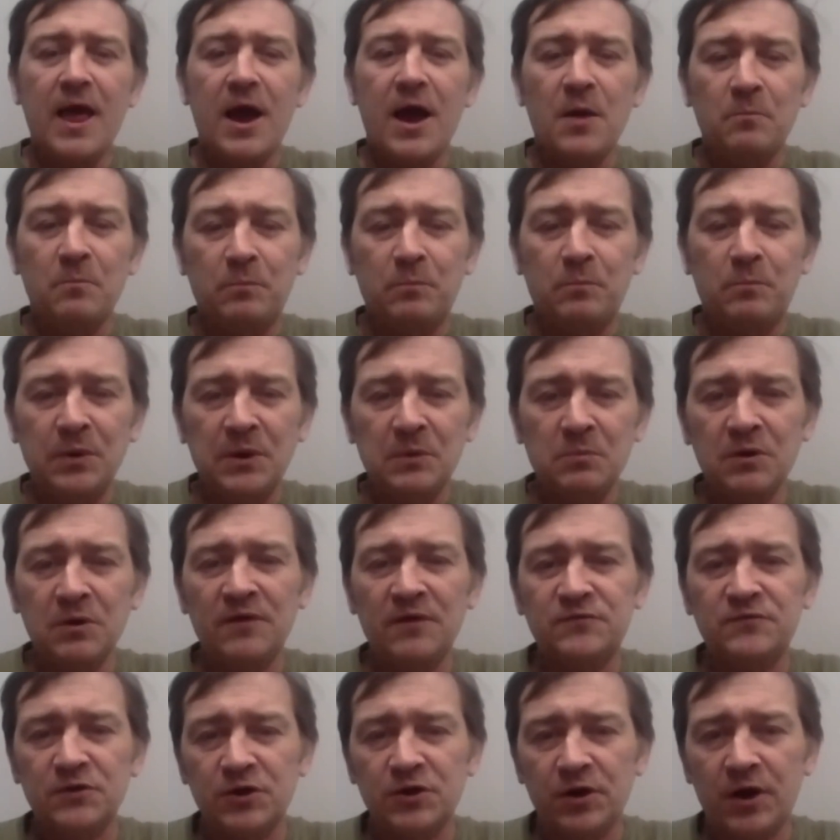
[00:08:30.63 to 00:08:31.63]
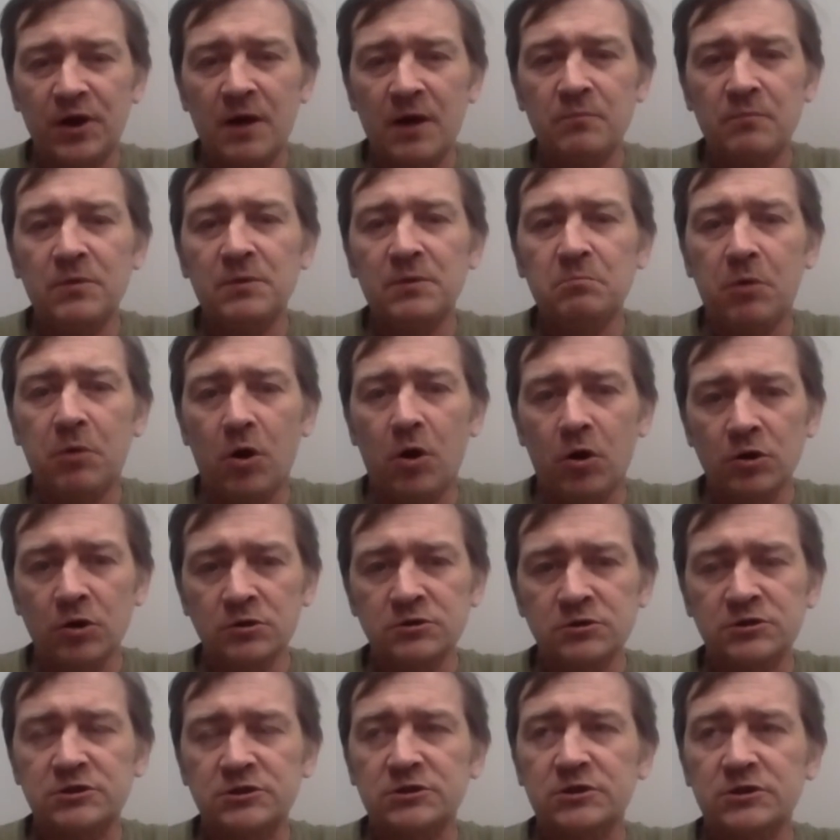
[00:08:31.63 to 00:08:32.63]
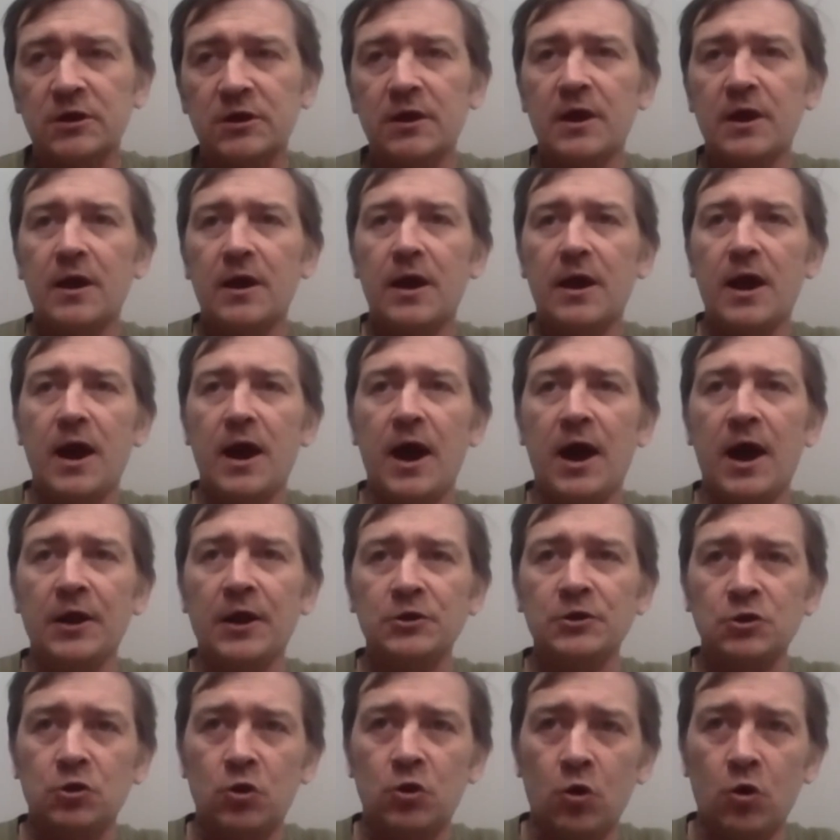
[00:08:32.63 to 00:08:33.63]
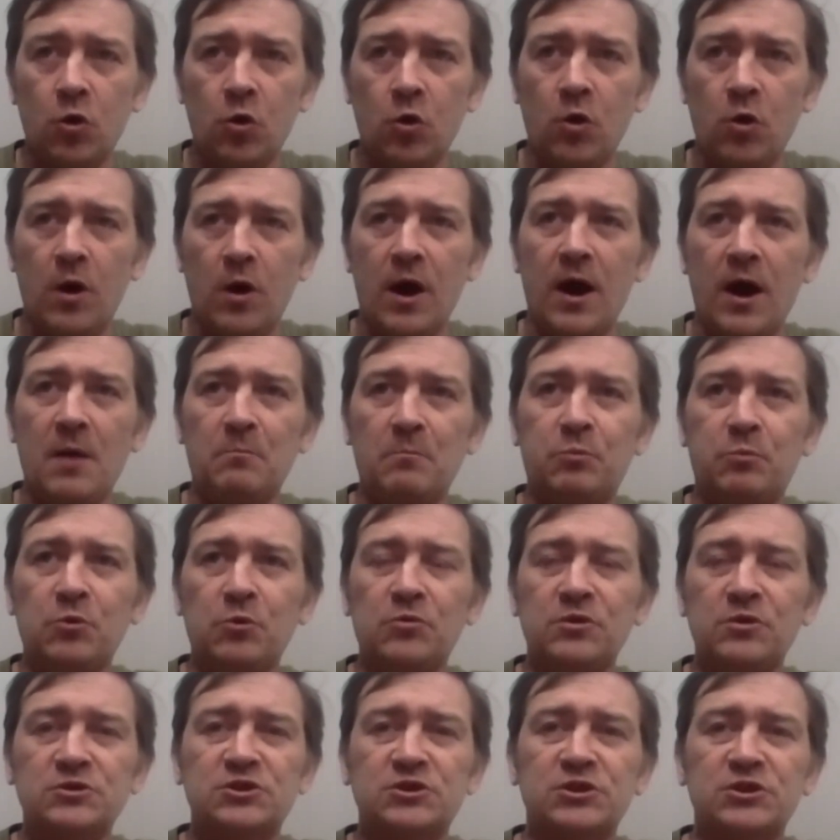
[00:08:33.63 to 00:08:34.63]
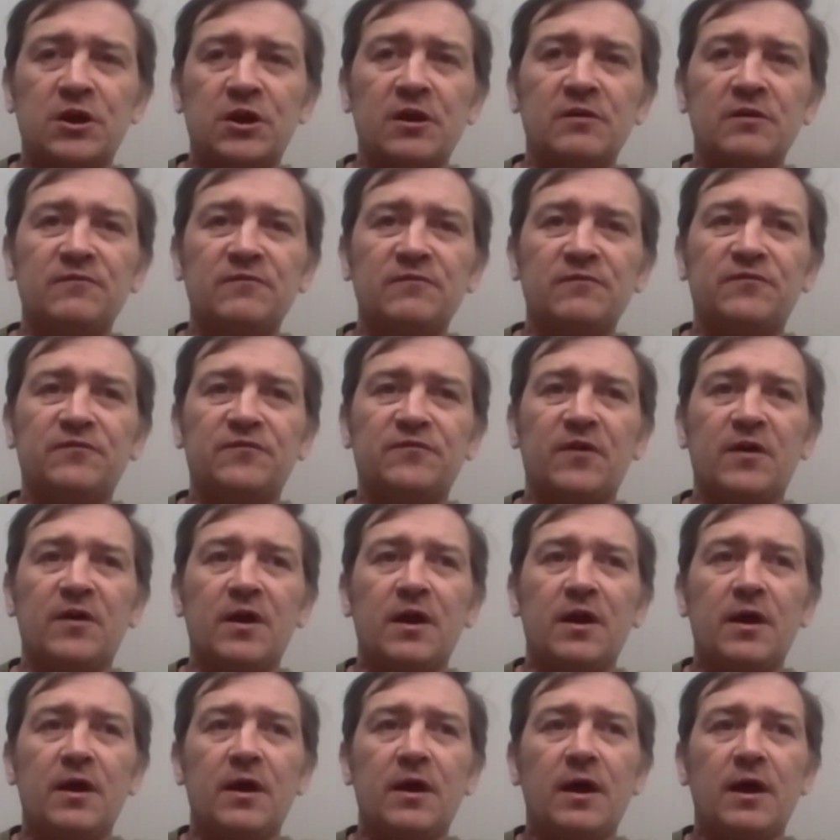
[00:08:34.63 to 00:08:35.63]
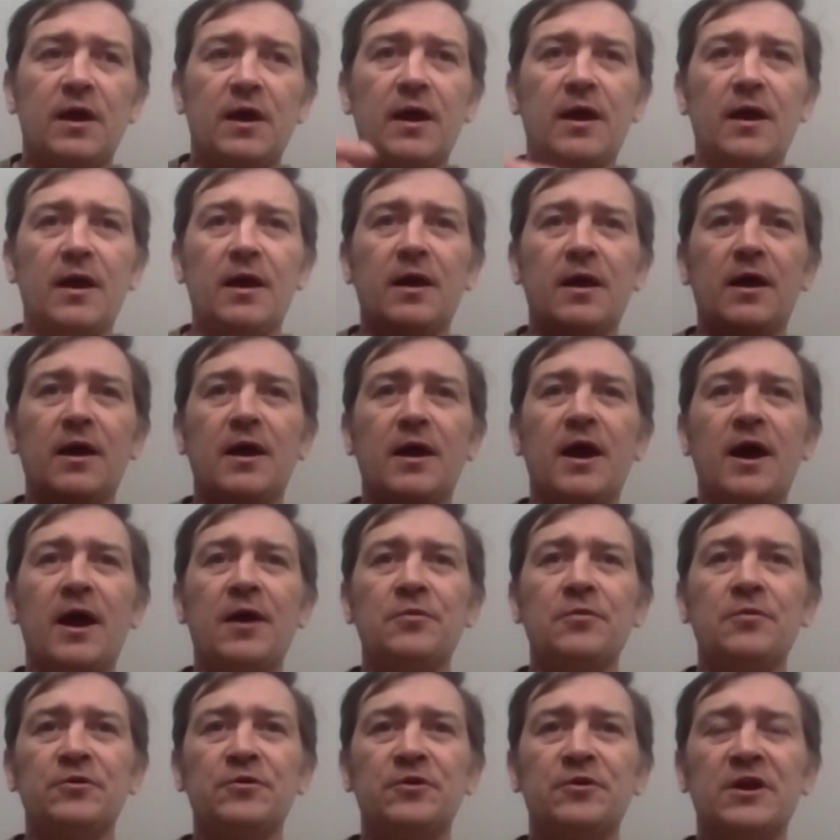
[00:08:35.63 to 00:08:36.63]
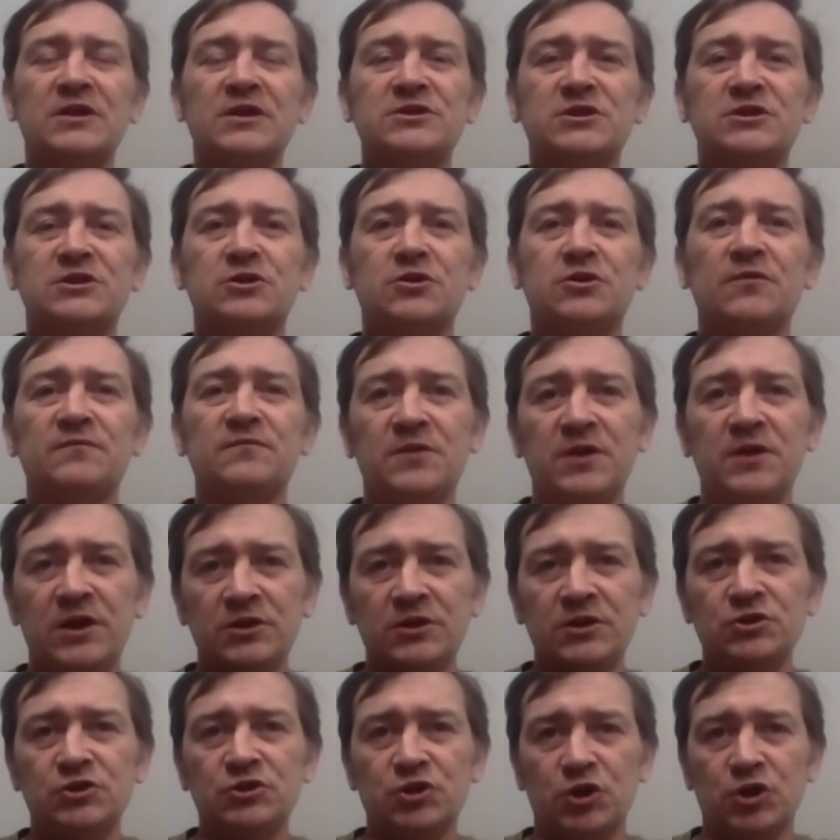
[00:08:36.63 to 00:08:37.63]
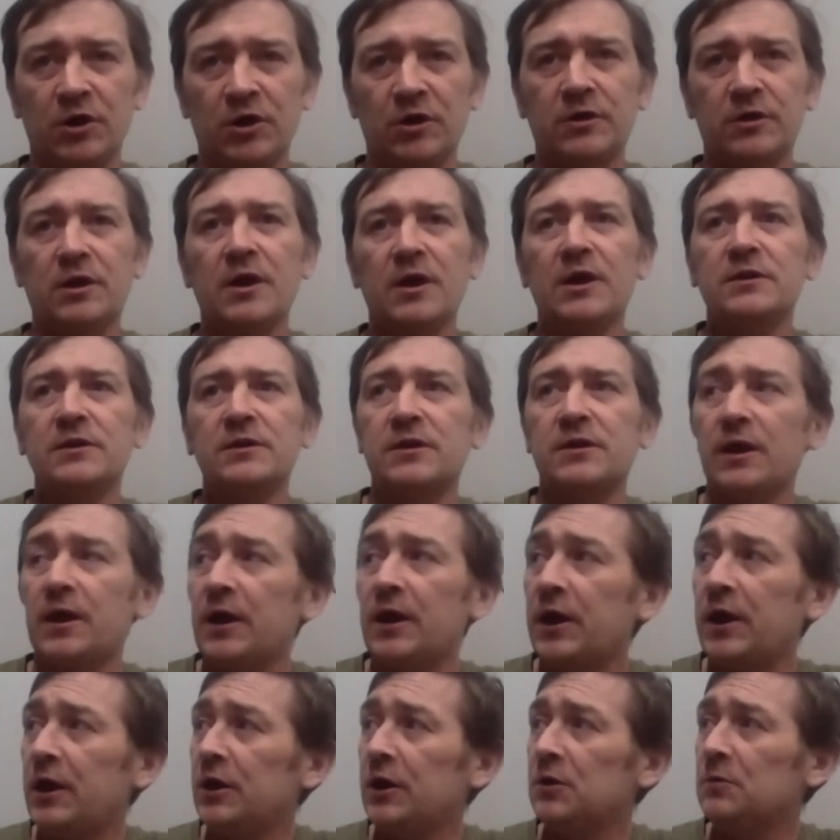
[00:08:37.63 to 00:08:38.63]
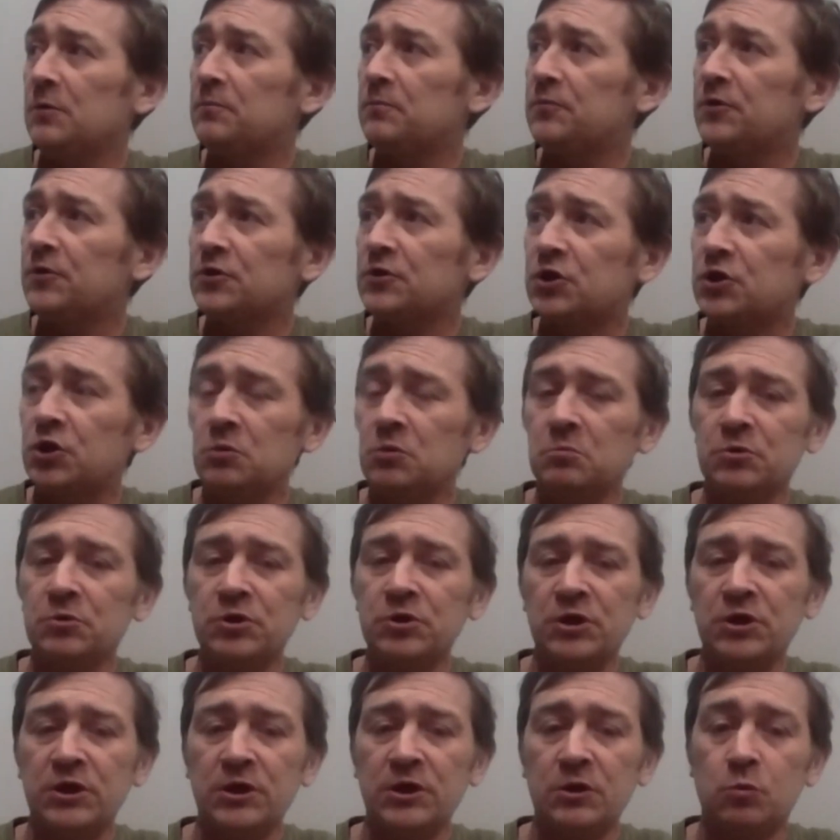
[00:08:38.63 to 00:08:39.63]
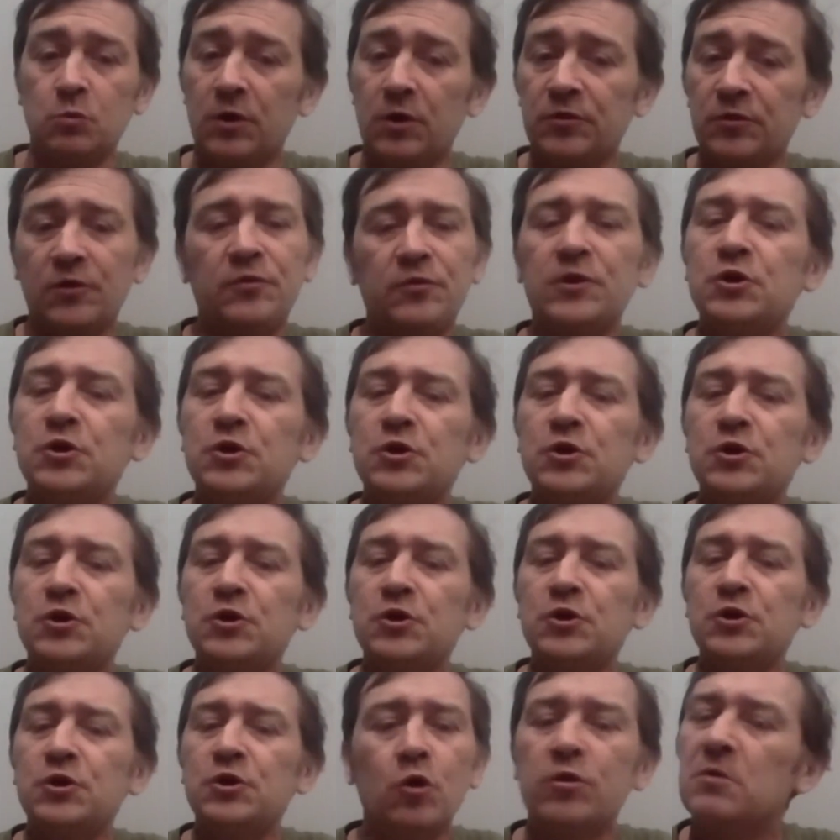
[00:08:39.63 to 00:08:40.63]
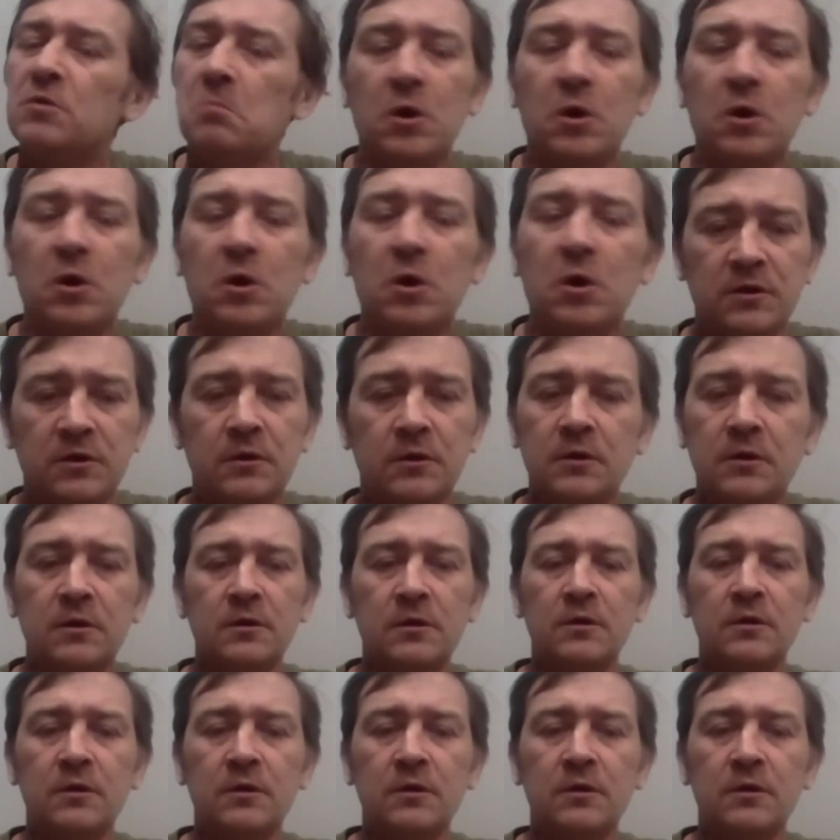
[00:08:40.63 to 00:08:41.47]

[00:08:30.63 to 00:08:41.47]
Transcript: And people have to grab their balls and go and put themselves and the risk of danger to help their community, whether they know them or not.